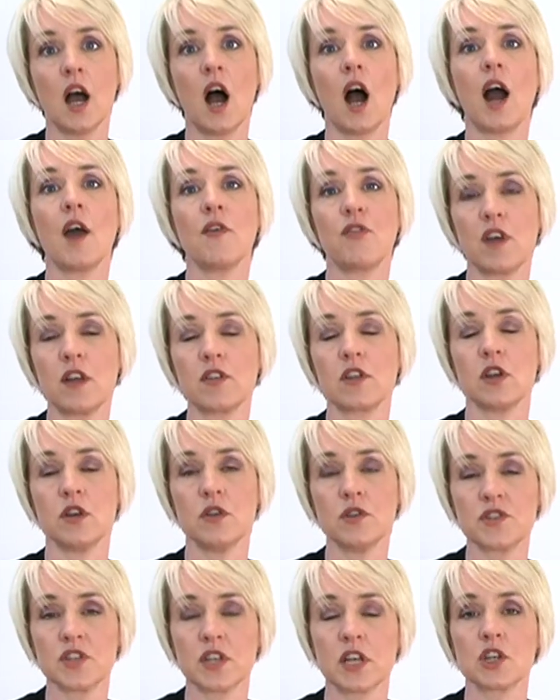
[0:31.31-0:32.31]
I think that
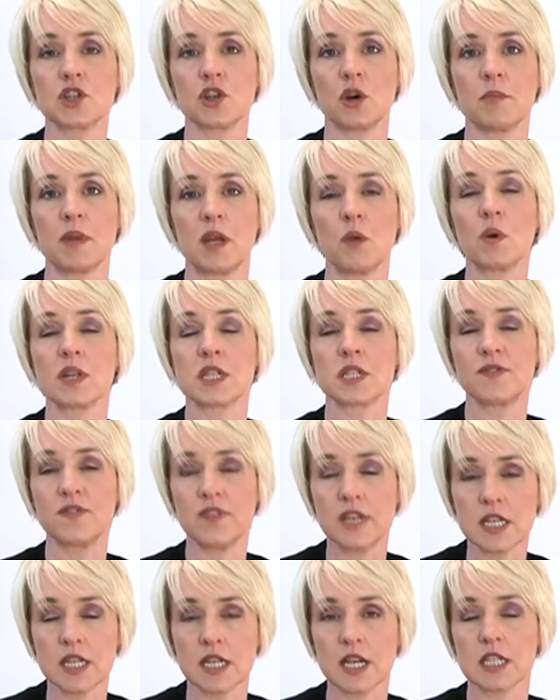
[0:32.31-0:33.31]
using a dummy once
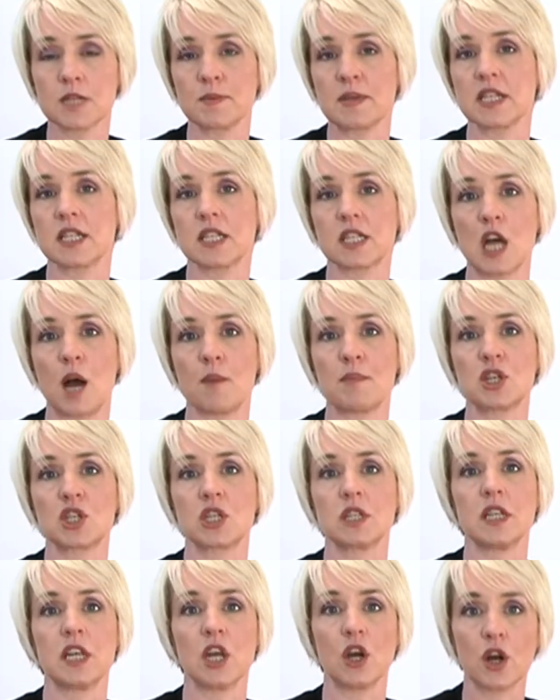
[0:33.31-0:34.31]
feeding has been established
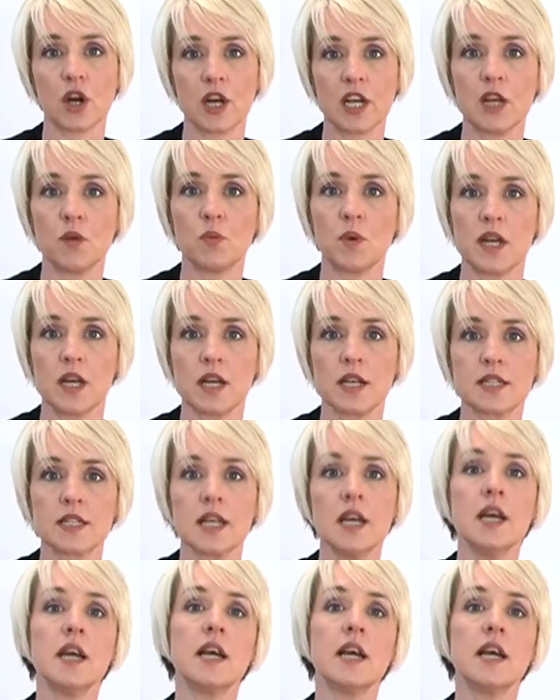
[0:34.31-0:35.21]
in the early weeks